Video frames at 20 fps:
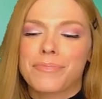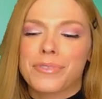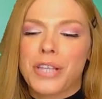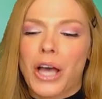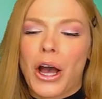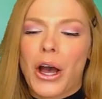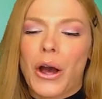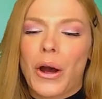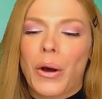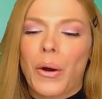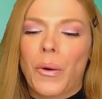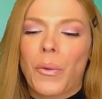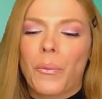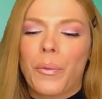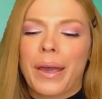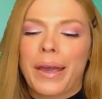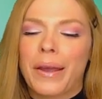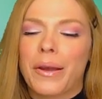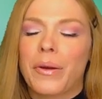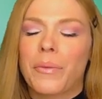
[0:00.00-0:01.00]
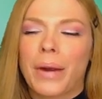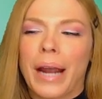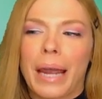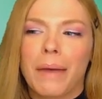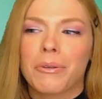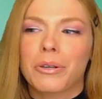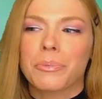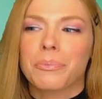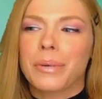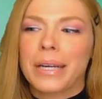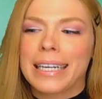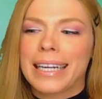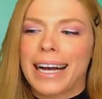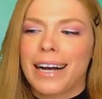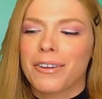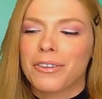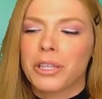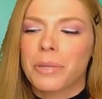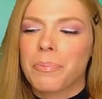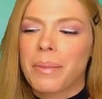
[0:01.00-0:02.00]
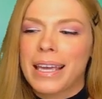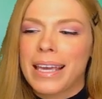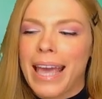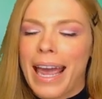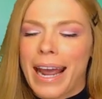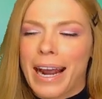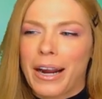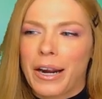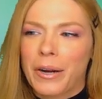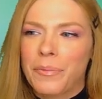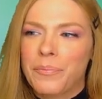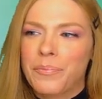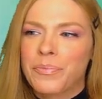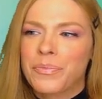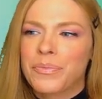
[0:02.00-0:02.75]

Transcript: So we were able to breed out the pink hair.